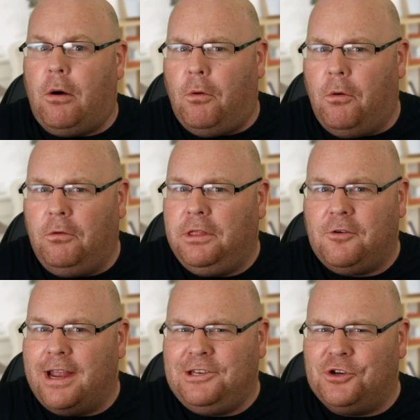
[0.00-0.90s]
about all the
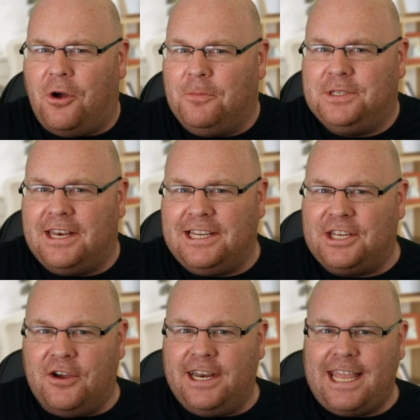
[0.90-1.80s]
great jobs that he's
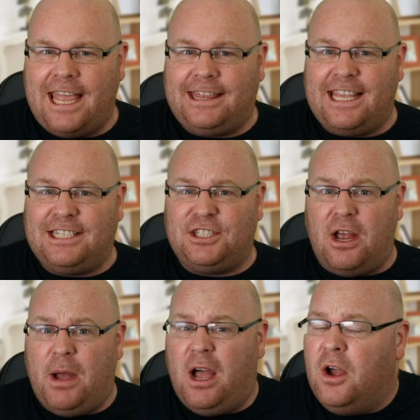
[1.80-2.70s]
going to get this
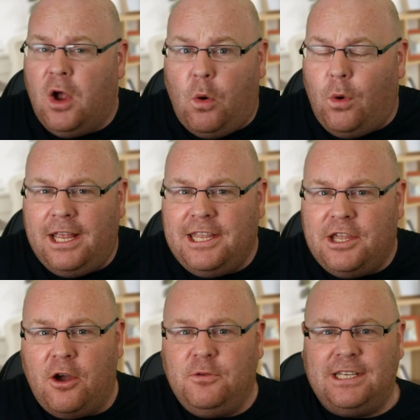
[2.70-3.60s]
summer. Will he
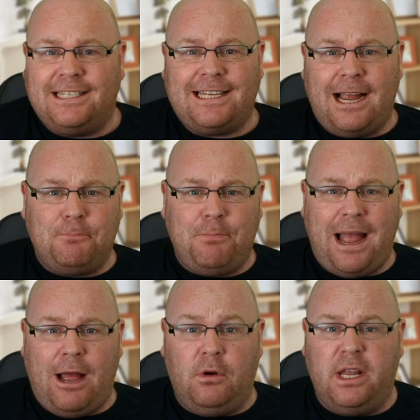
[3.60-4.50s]
go to St.
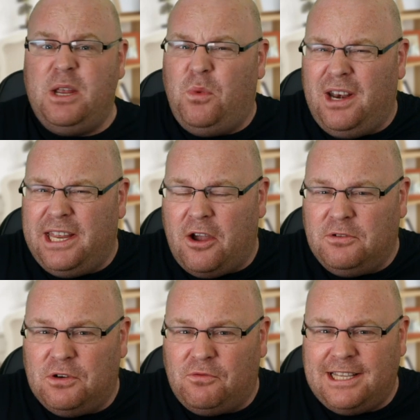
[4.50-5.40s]
Pauli? Will he go
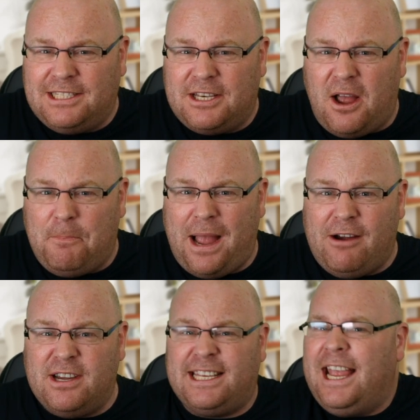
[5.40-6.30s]
to Red Star
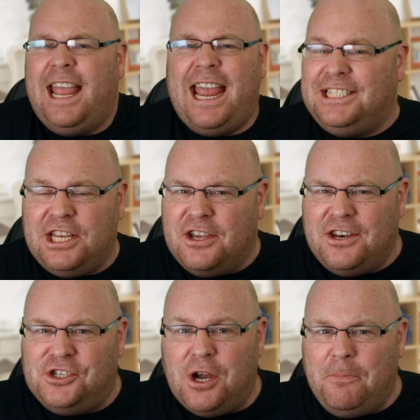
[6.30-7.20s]
Paris? Is he going
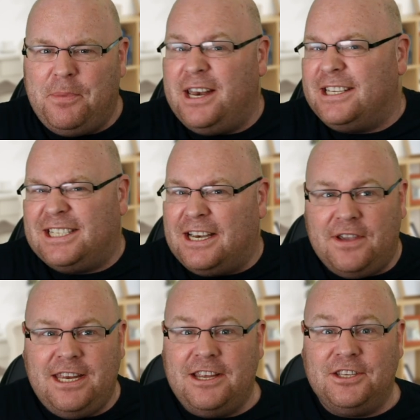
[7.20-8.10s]
to jump in at
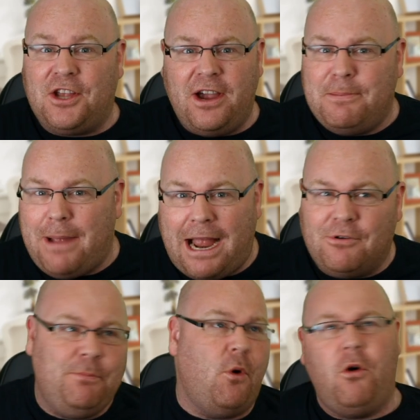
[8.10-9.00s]
Slovenian side
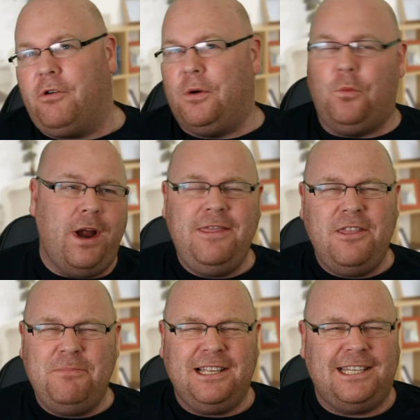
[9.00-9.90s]
Maribor and win
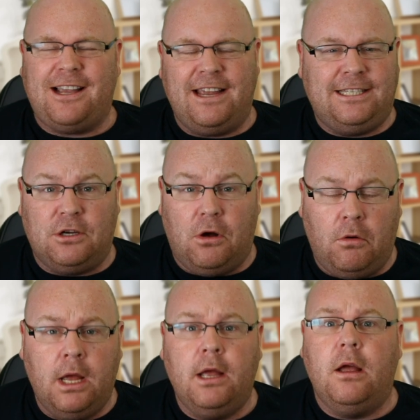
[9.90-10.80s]
them the
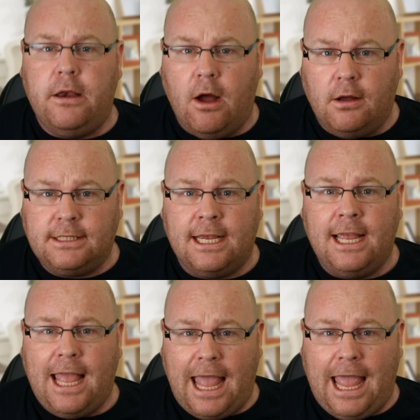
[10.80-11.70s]
title? Not
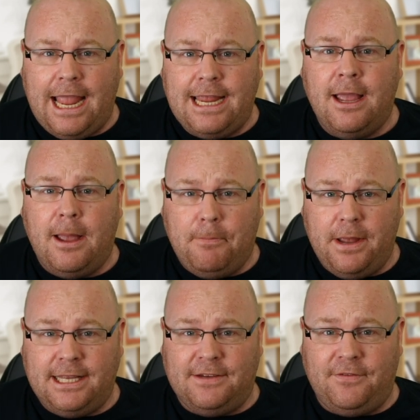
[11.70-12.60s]
a
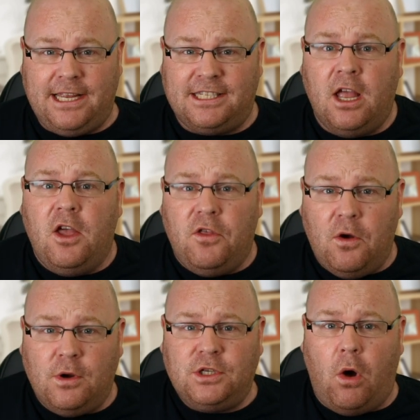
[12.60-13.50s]
bit of it.
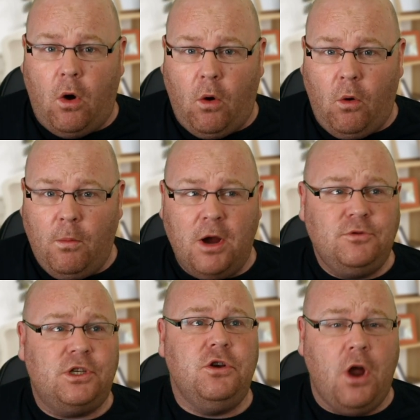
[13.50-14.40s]
There was
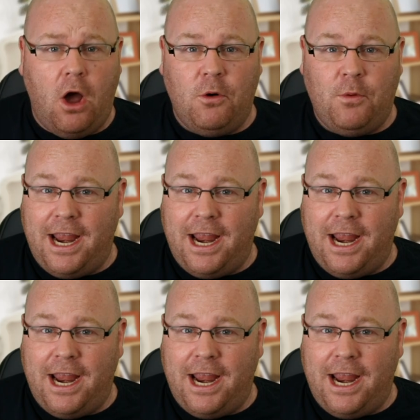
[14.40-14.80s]
almost no